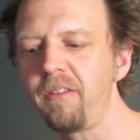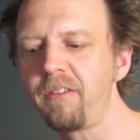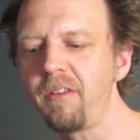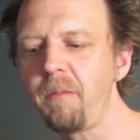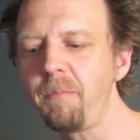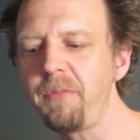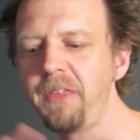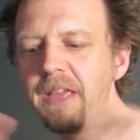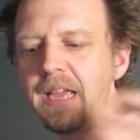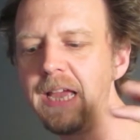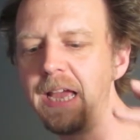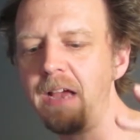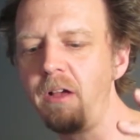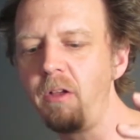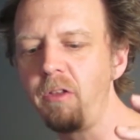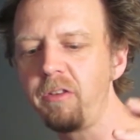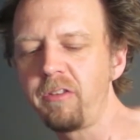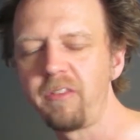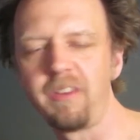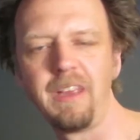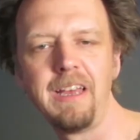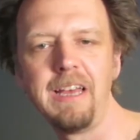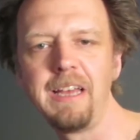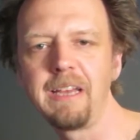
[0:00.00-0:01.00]
something
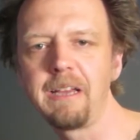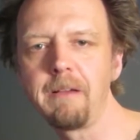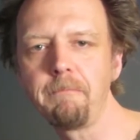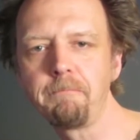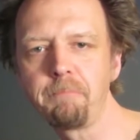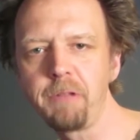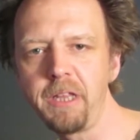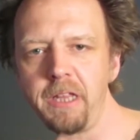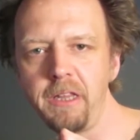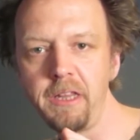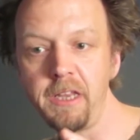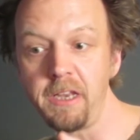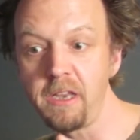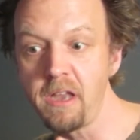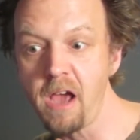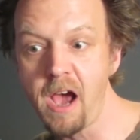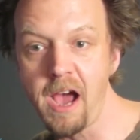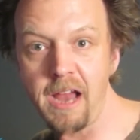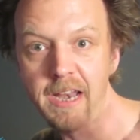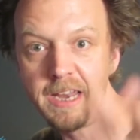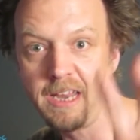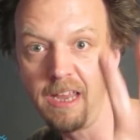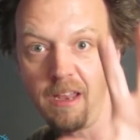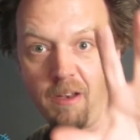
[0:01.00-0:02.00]
else completely
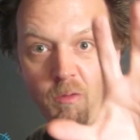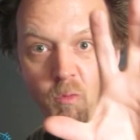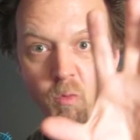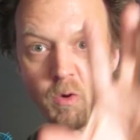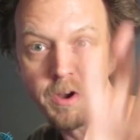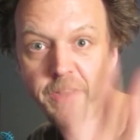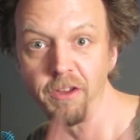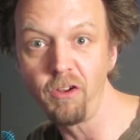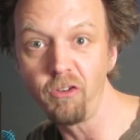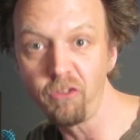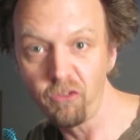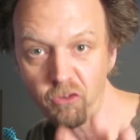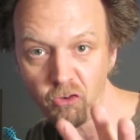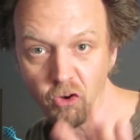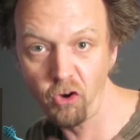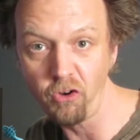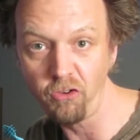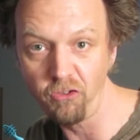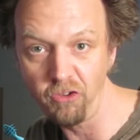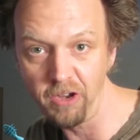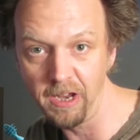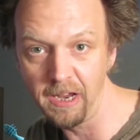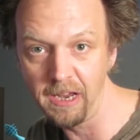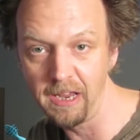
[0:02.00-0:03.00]
not in where you're
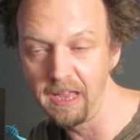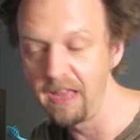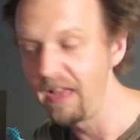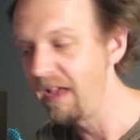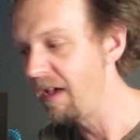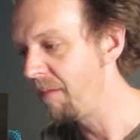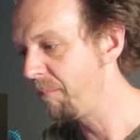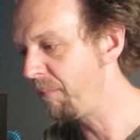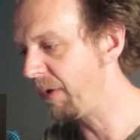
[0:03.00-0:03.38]
searching,